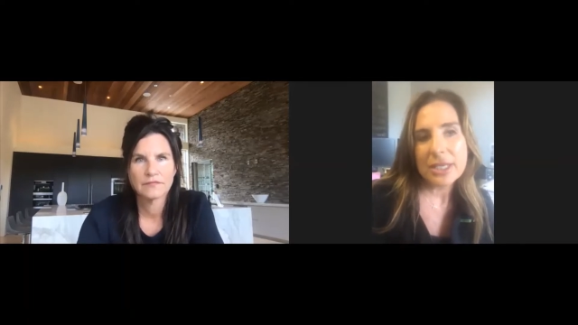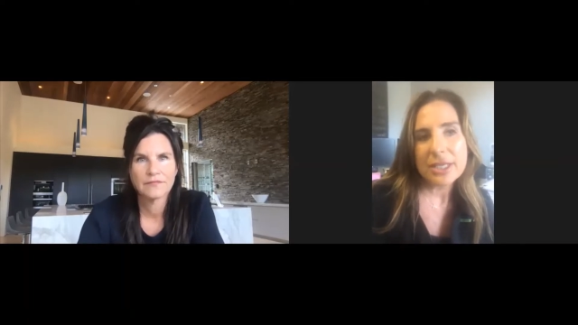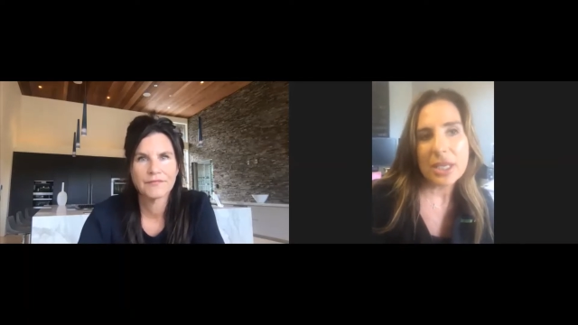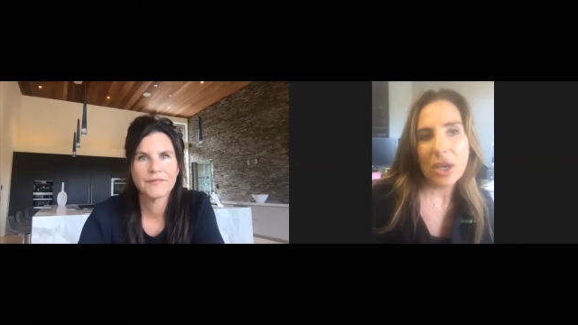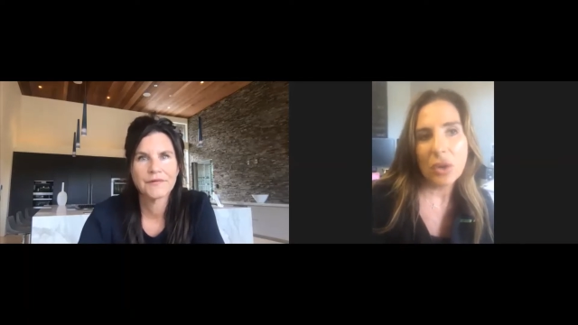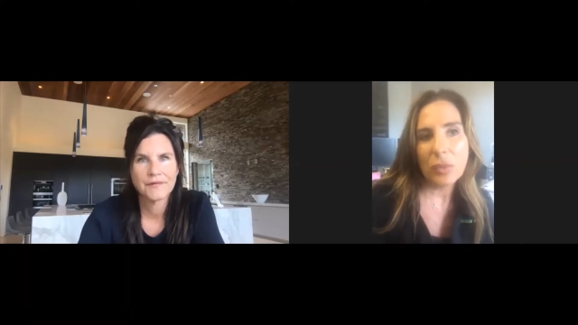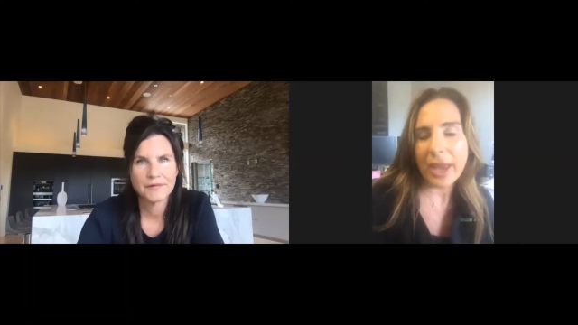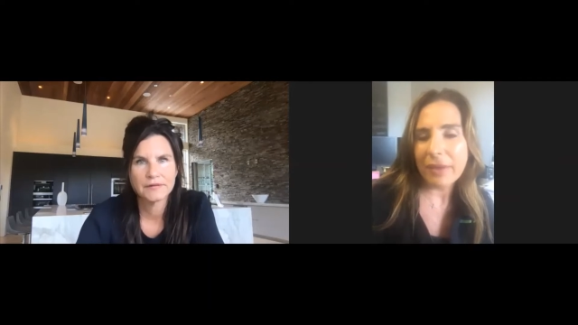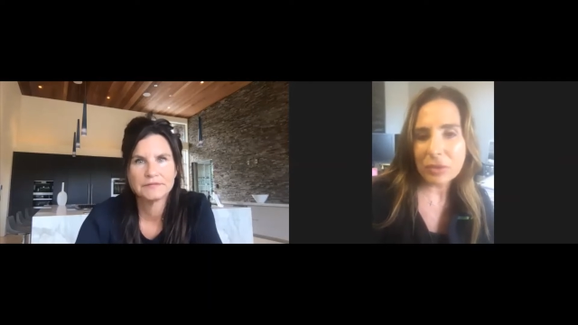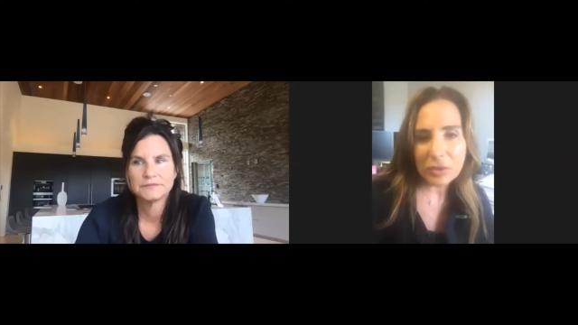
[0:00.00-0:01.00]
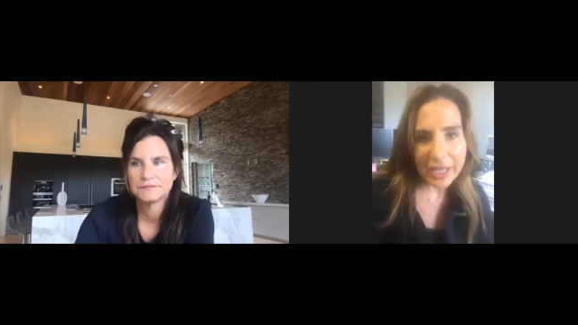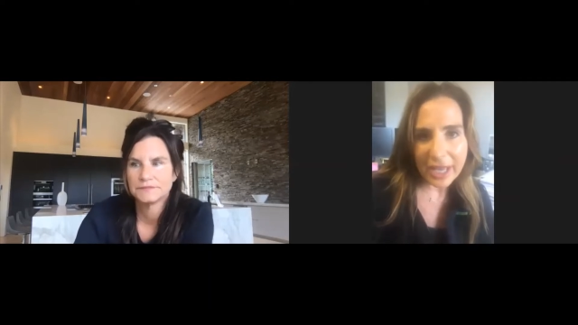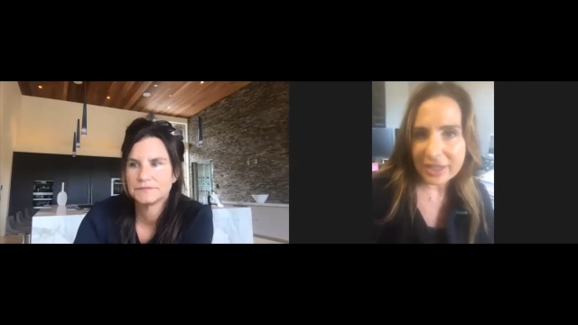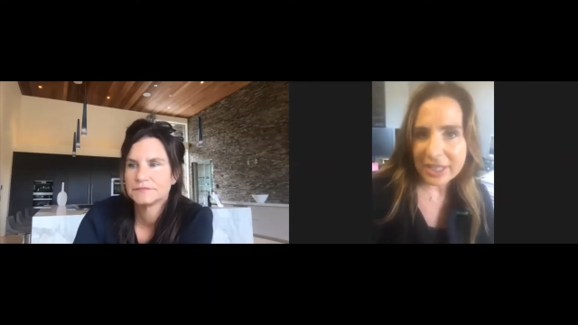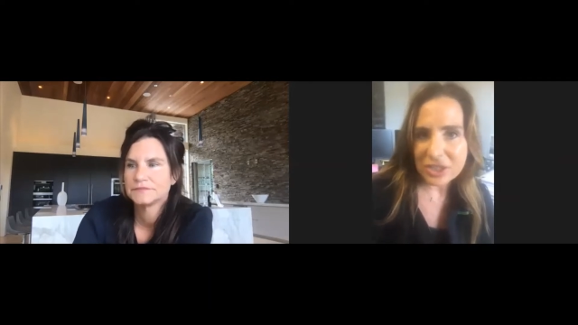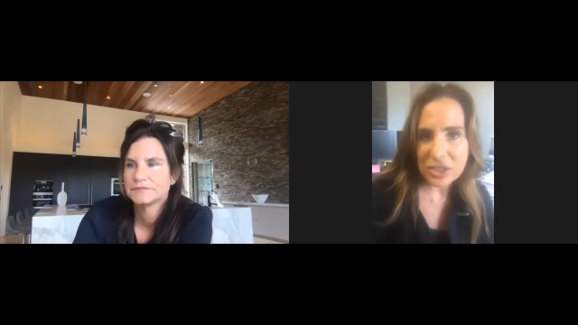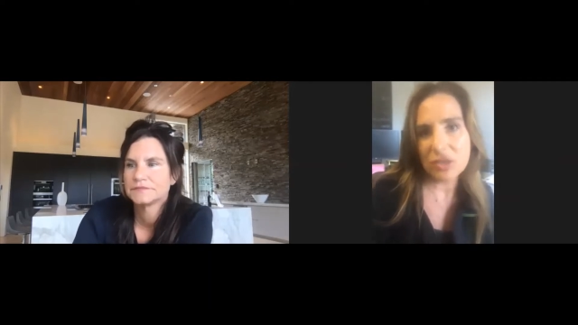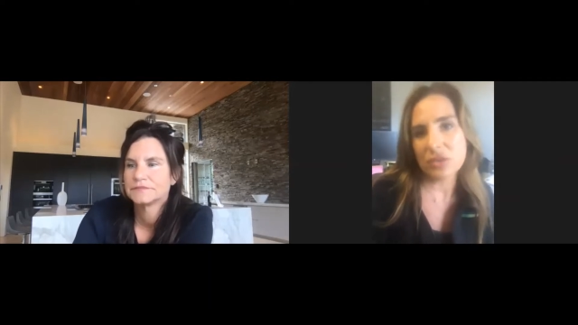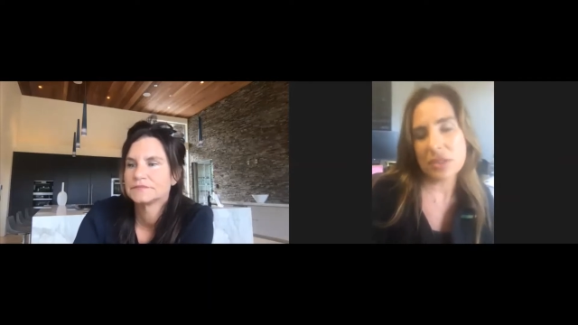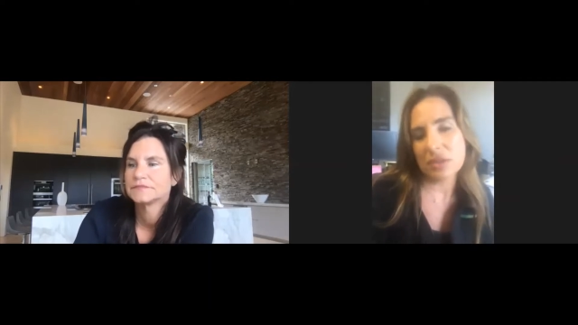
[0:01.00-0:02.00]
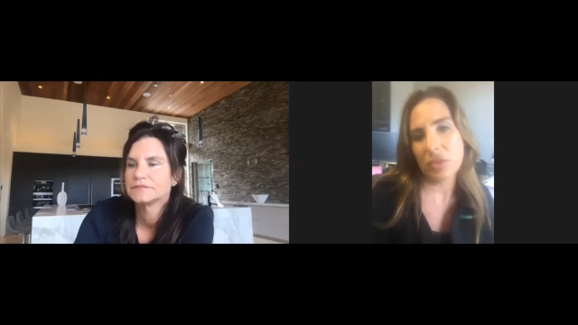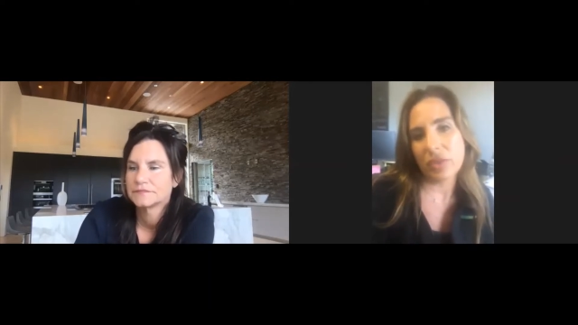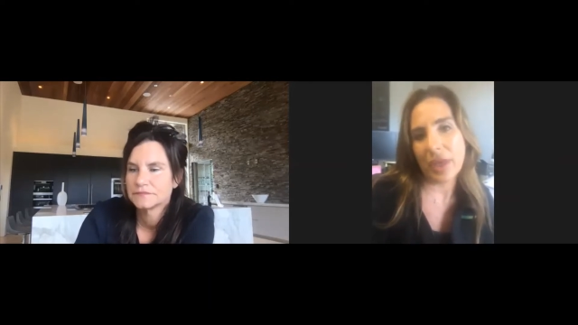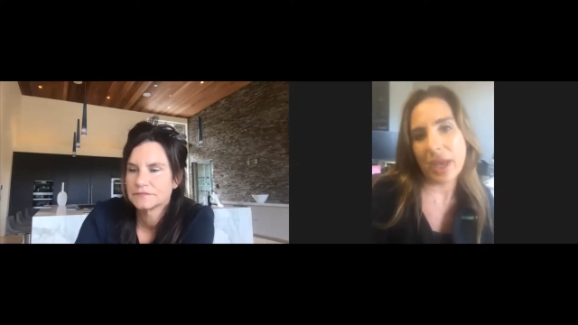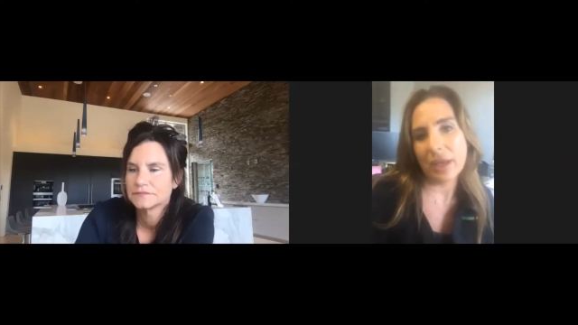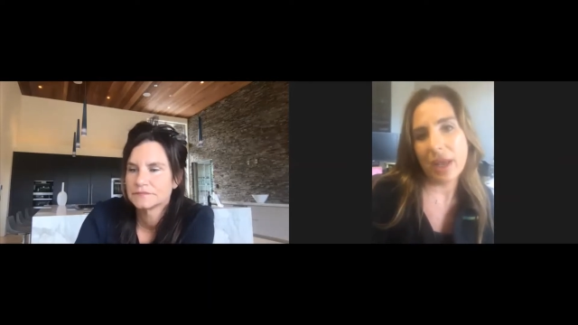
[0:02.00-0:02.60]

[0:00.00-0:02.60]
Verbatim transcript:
Speaker 1: So we haven't really had any issues with that.